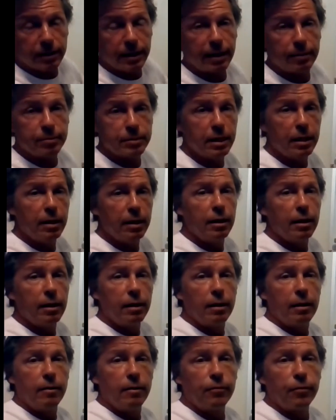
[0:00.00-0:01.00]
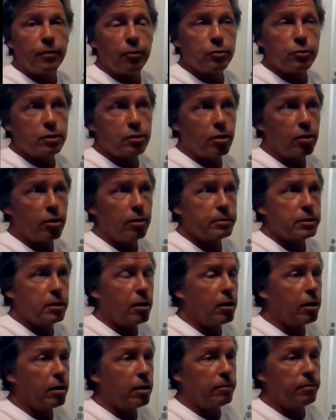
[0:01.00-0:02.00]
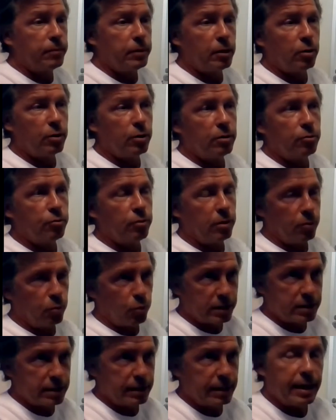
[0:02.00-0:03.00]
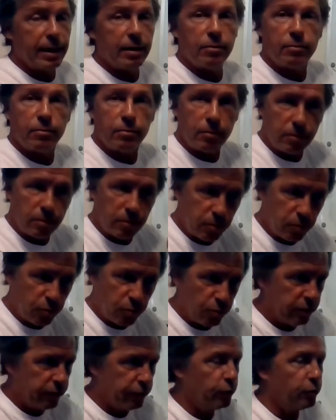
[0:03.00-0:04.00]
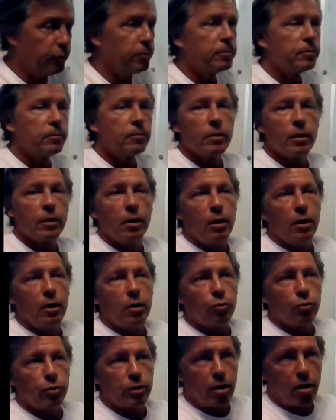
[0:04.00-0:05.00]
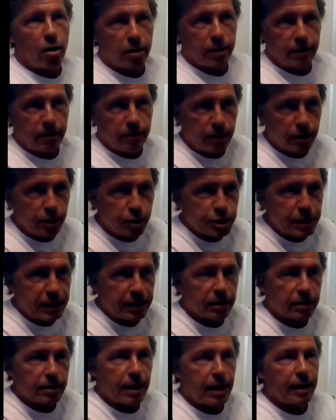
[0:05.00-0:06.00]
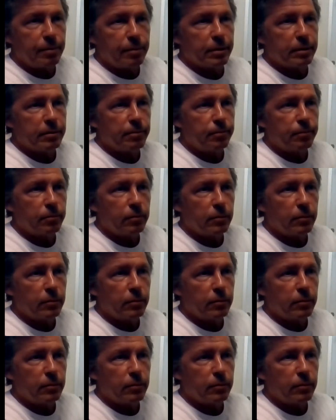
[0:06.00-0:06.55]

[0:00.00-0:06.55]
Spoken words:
phenotypes. Those terms are, once again, review. Regarding genotype,